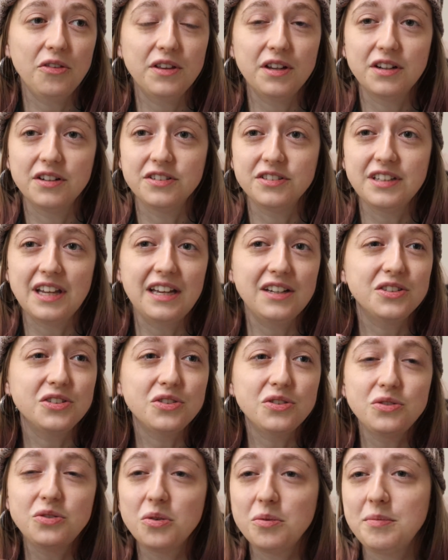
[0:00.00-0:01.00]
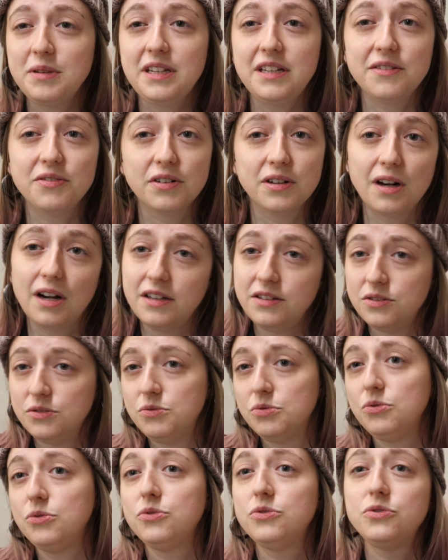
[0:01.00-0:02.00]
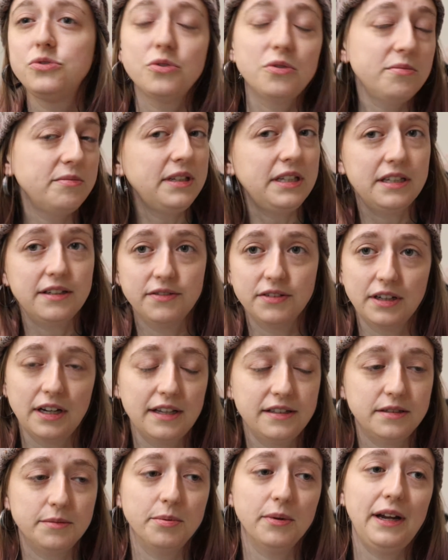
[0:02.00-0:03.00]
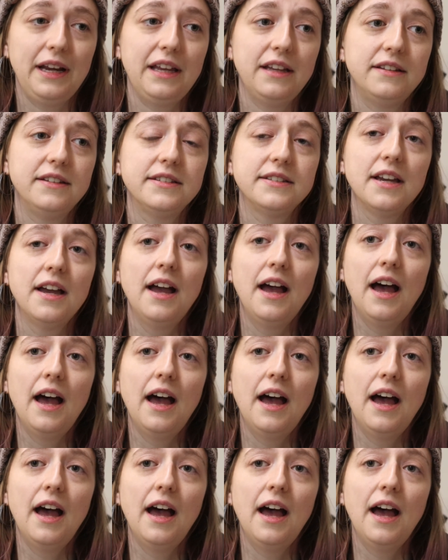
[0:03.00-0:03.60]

there's like so many different kinds of tools, so many different kinds of brands,